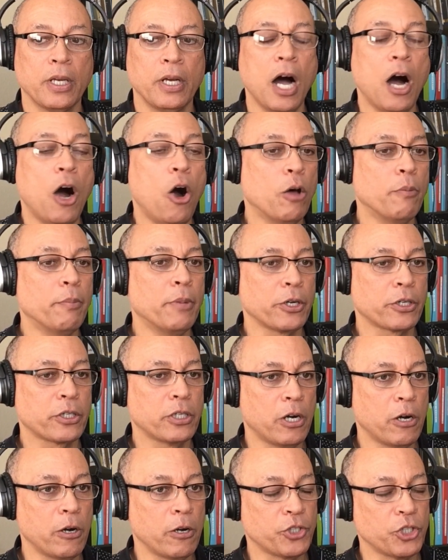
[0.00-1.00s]
Hallmark
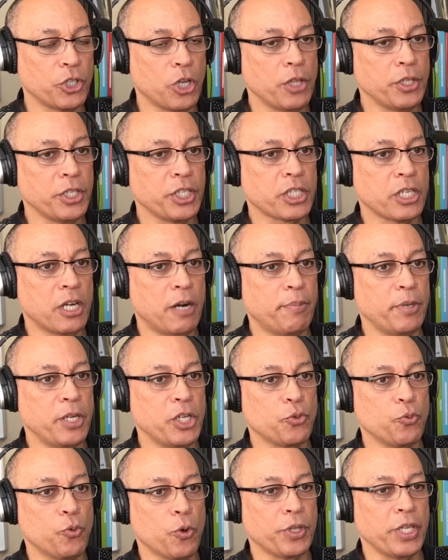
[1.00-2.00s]
Cards and all these
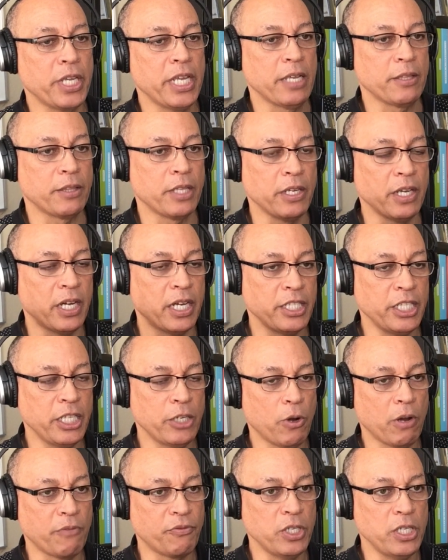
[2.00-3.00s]
companies where they
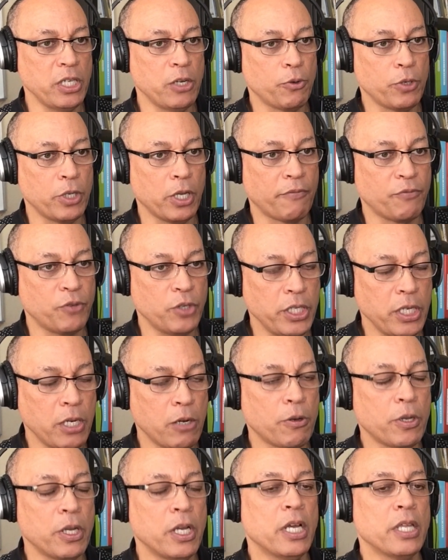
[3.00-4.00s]
year after year after
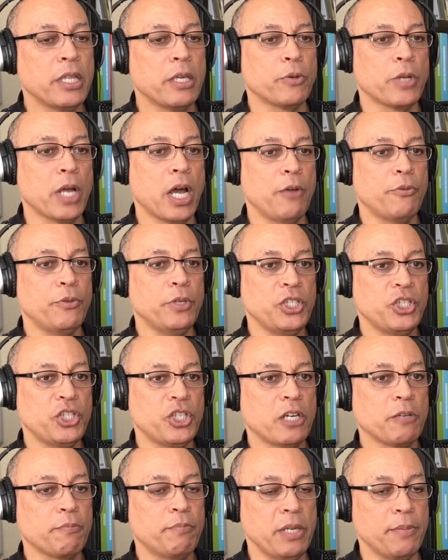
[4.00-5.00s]
year, they would have these
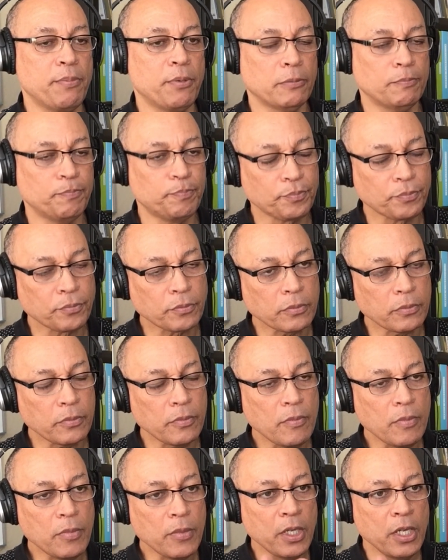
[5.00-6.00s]
young people
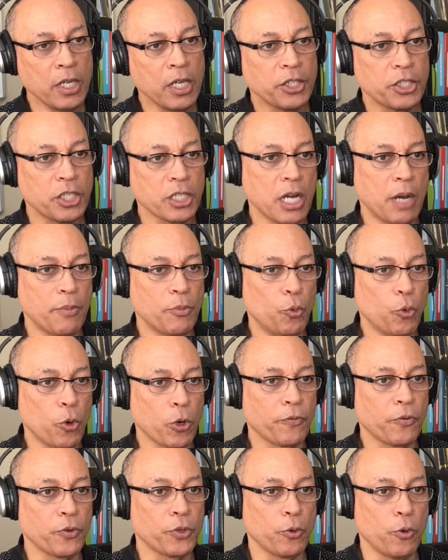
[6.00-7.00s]
to come to
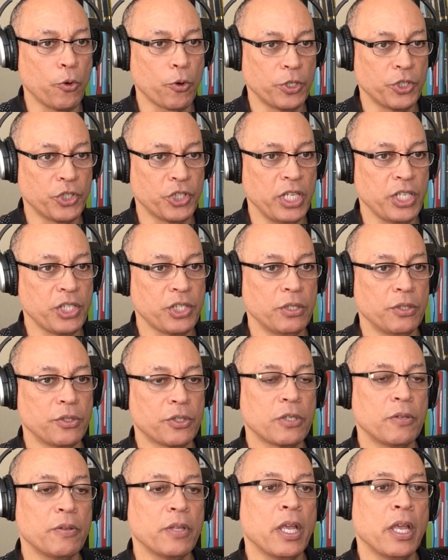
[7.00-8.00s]
work for their
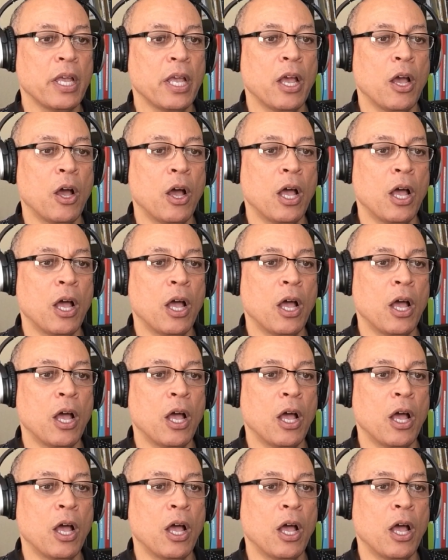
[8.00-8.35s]
organizations.